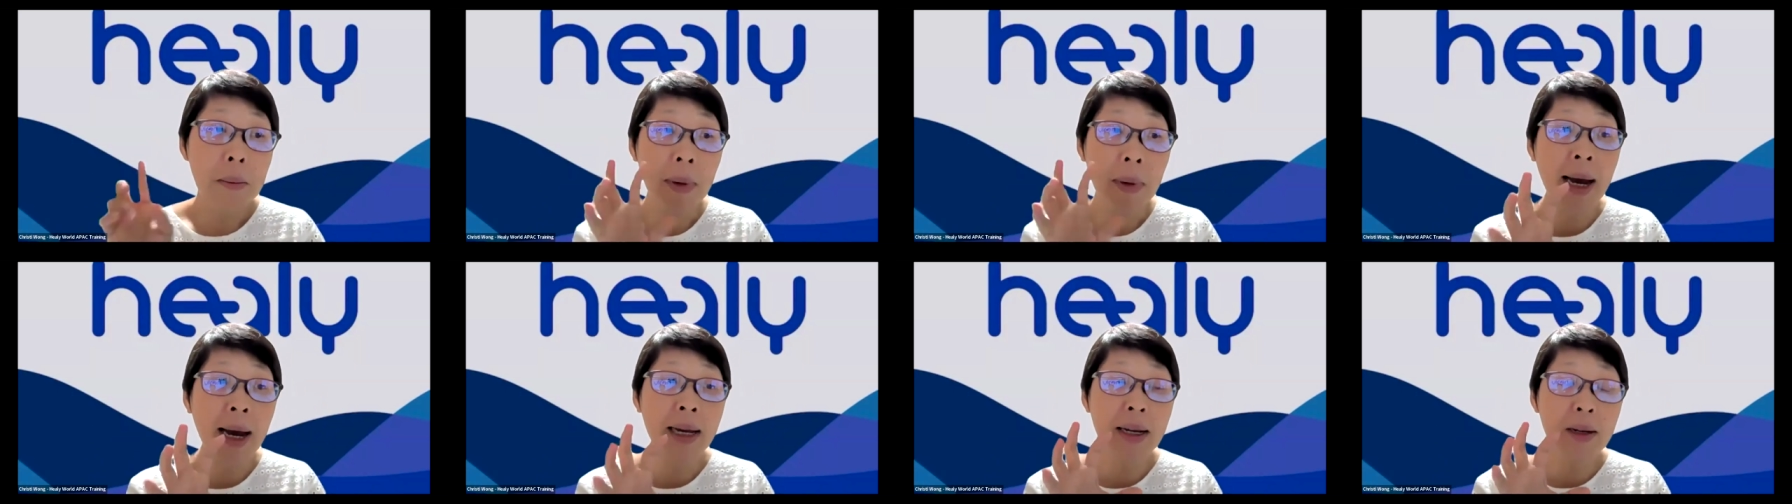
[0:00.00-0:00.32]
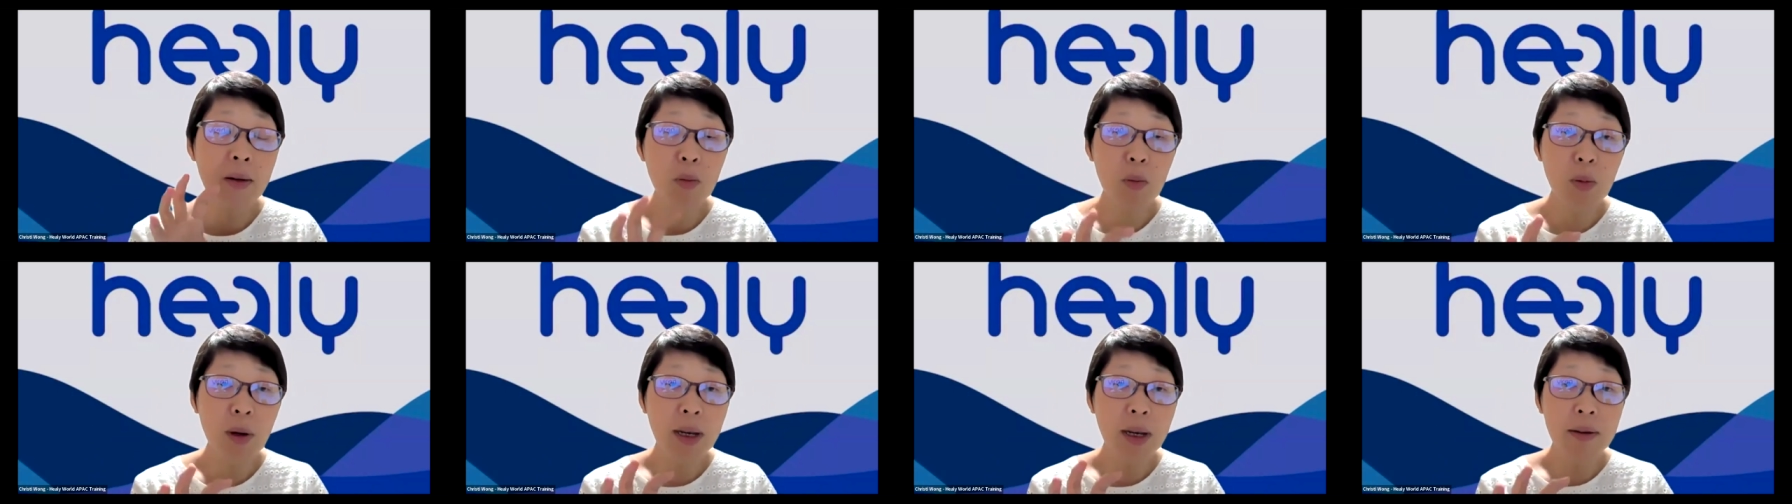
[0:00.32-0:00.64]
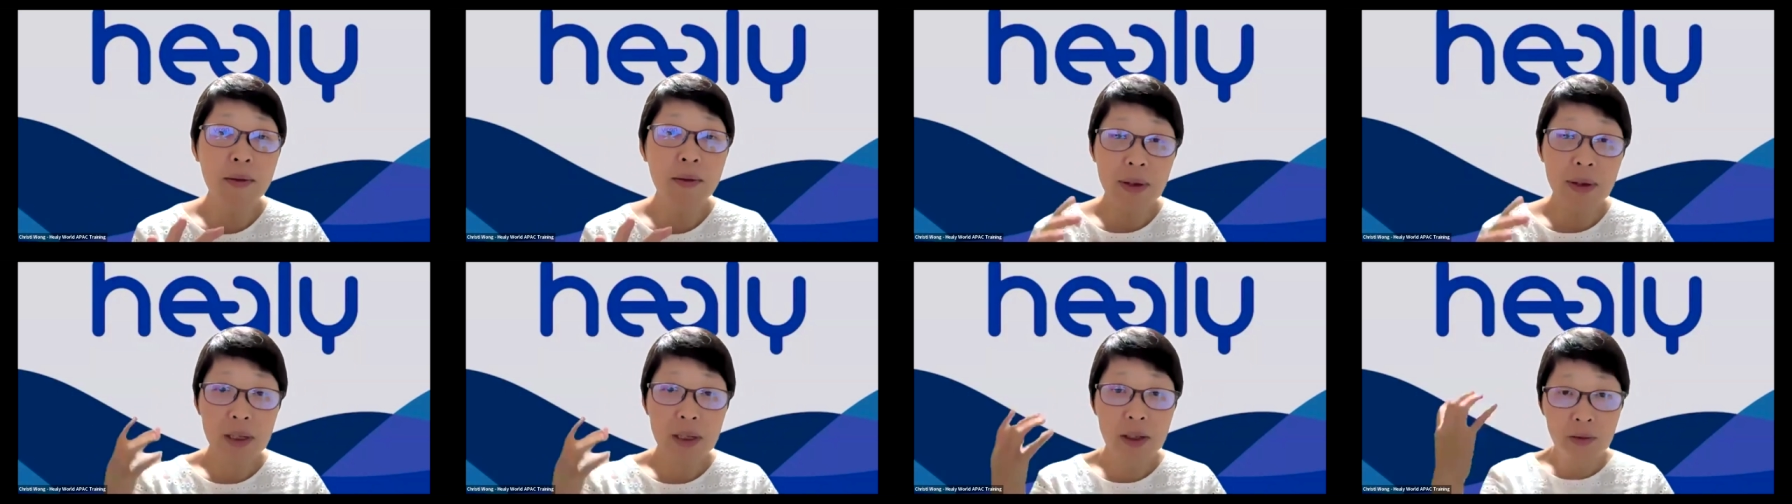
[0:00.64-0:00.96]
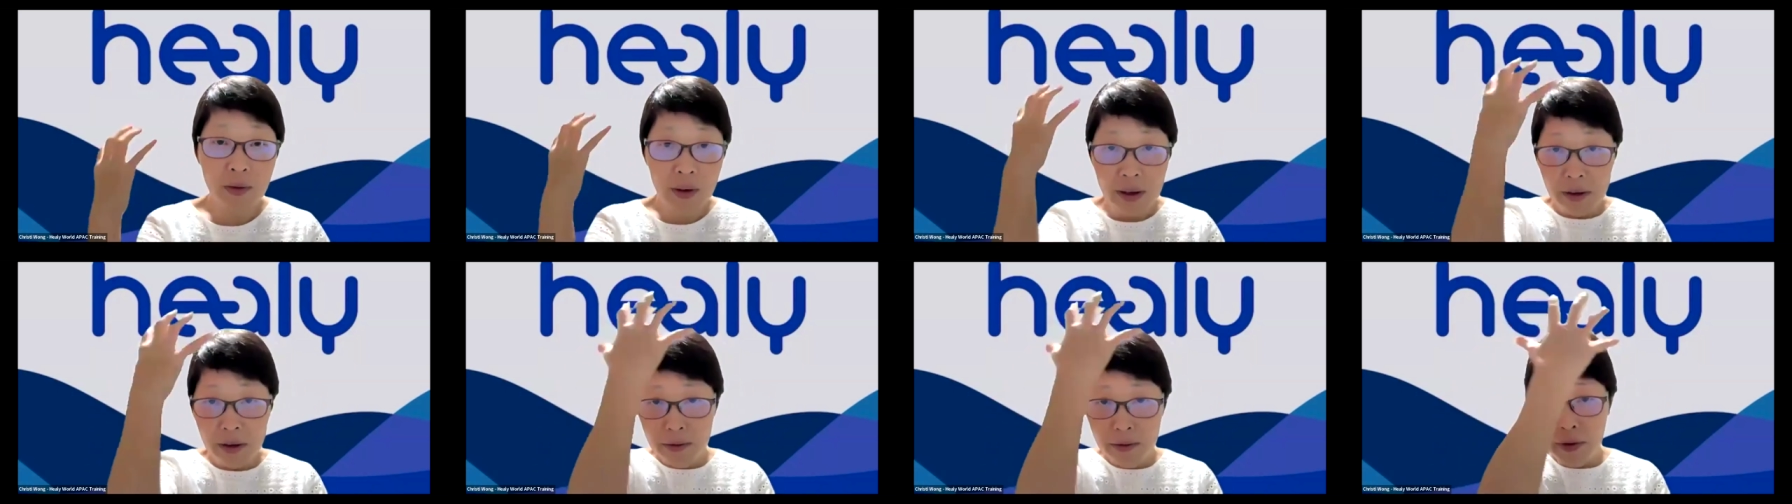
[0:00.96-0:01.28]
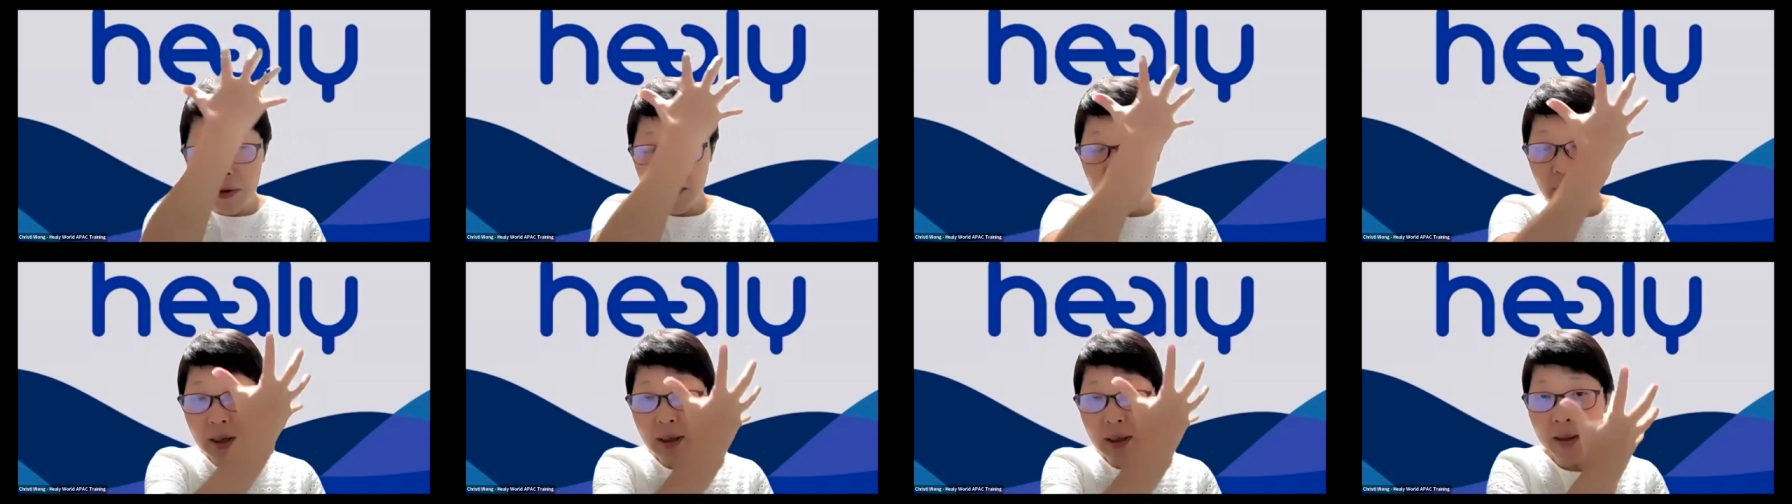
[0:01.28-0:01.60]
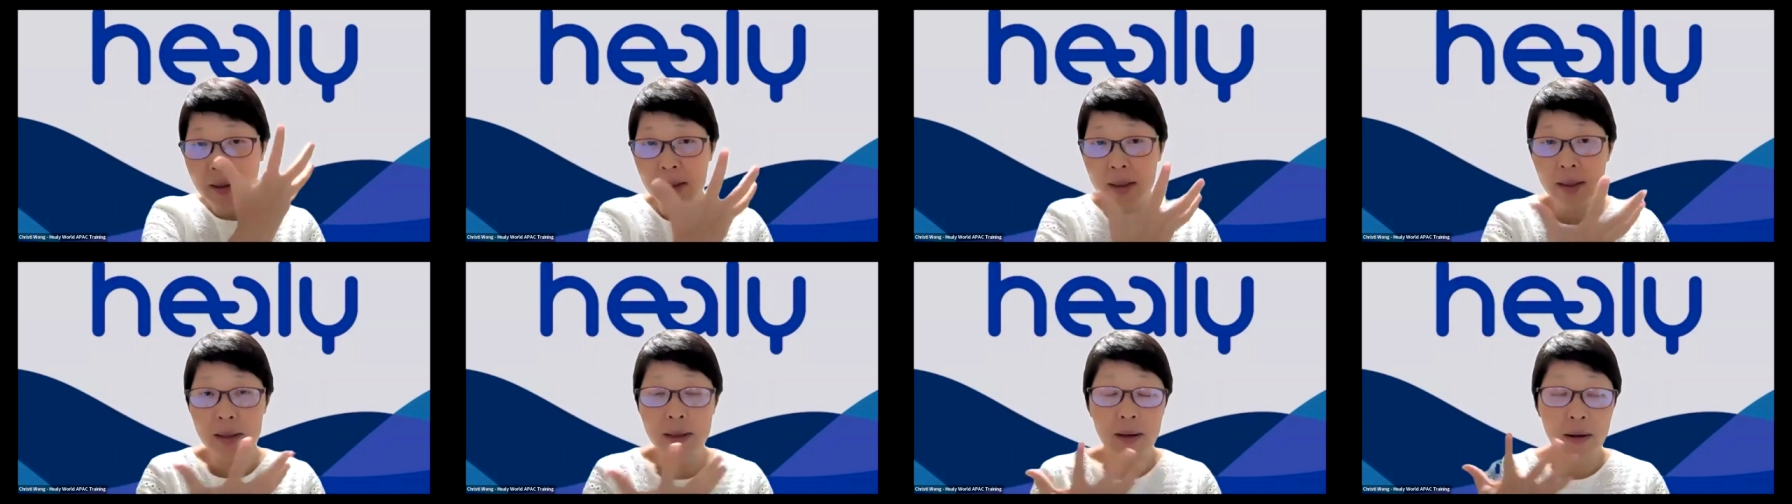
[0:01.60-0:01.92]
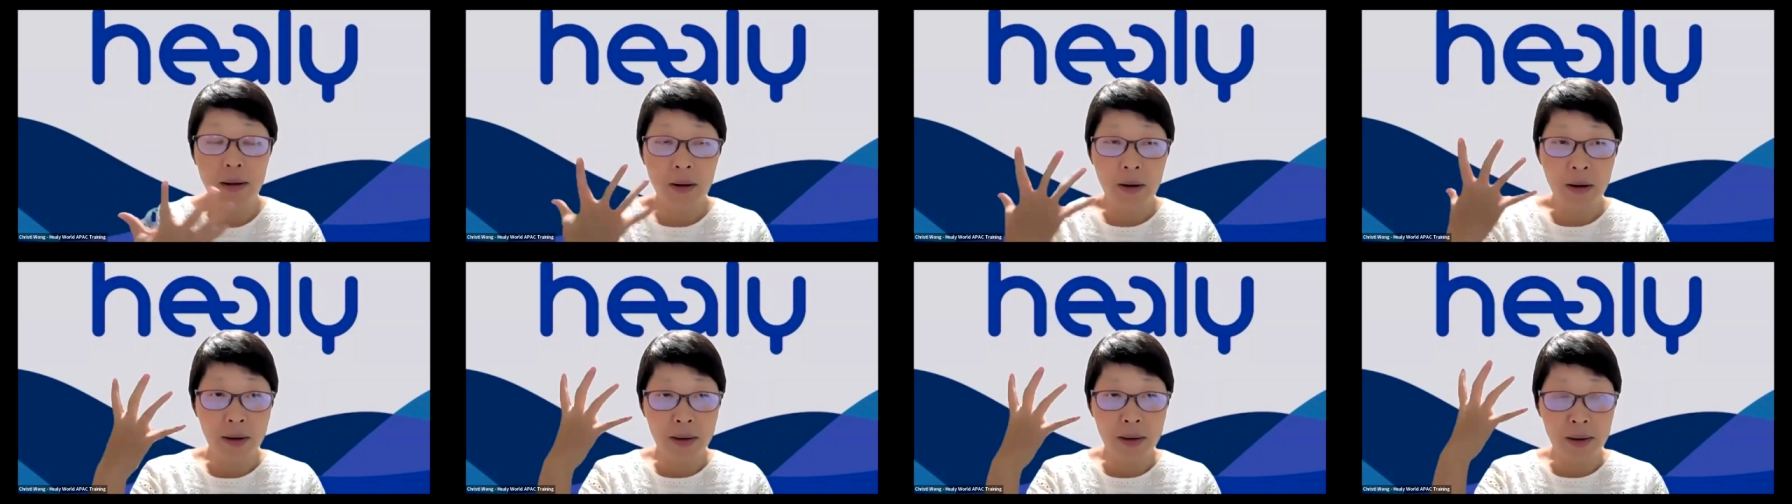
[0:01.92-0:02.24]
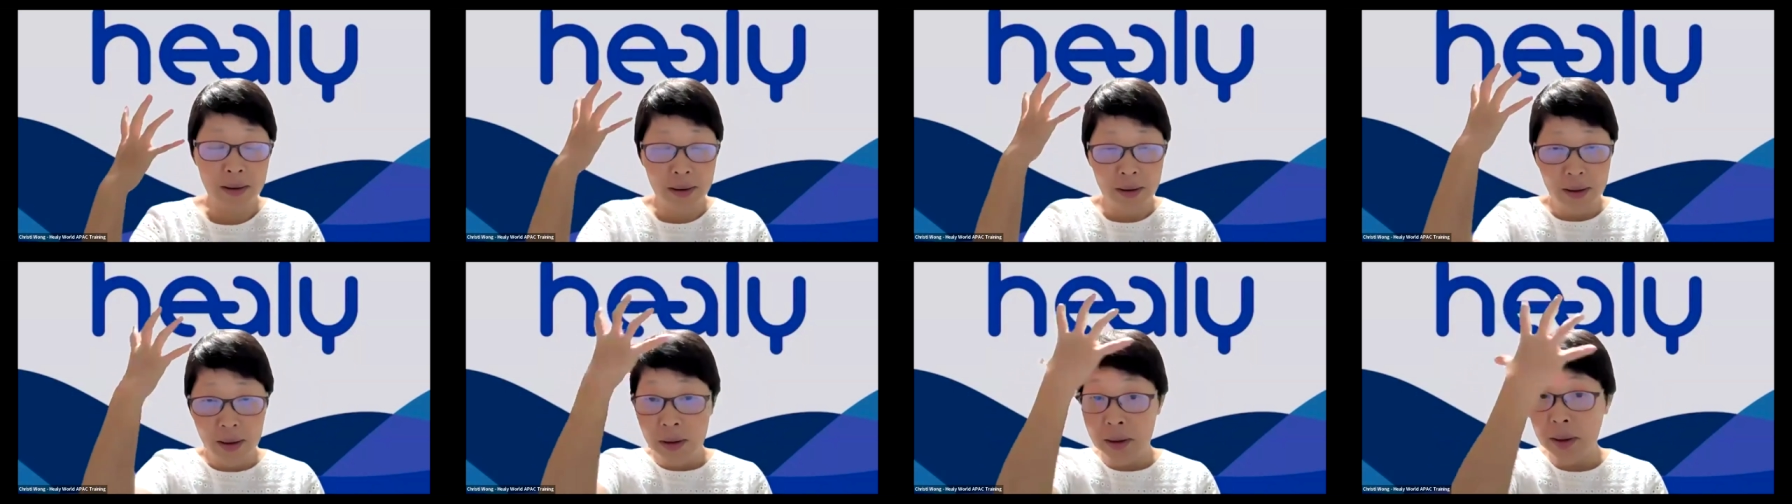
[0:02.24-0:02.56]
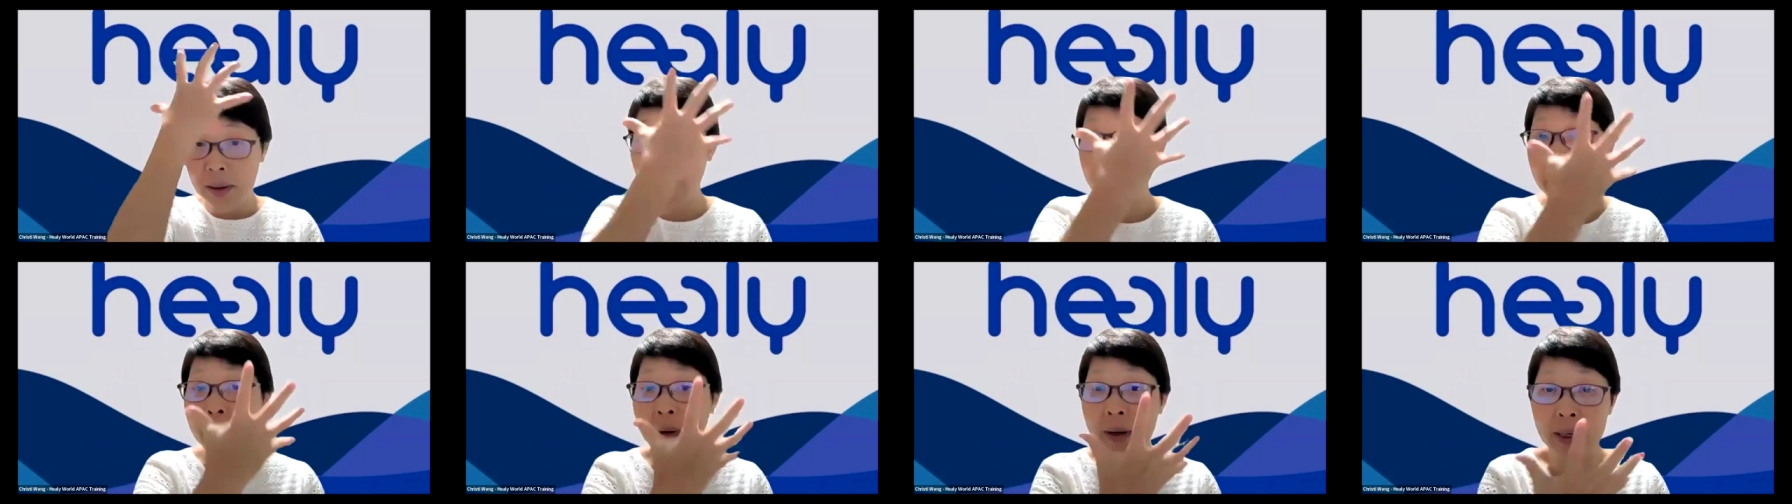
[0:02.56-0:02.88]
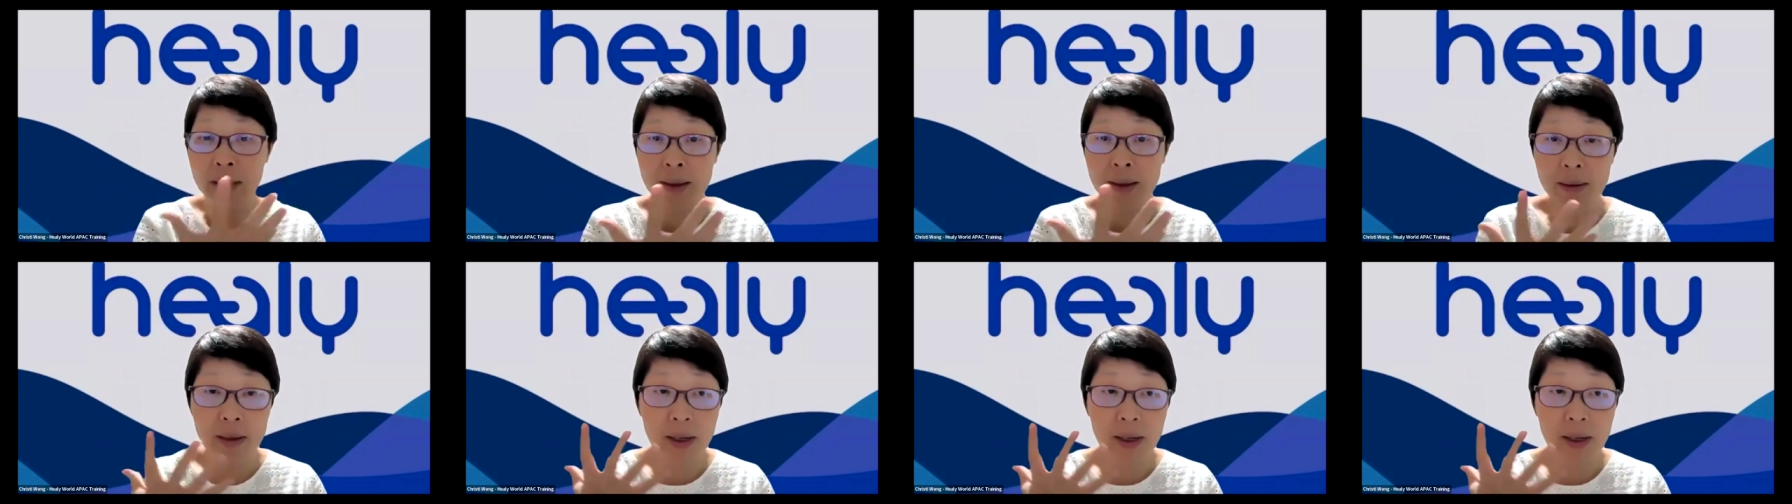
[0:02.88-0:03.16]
Mind wave is very focused on the brain,